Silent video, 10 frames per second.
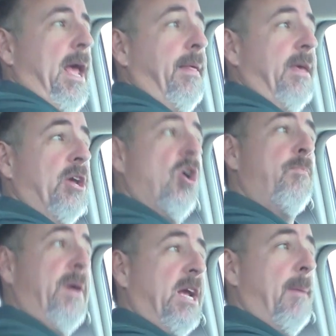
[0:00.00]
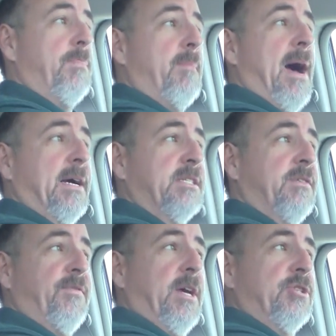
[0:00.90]
and then go pick up the boxes
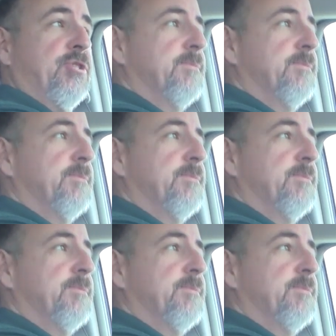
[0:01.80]
of fish.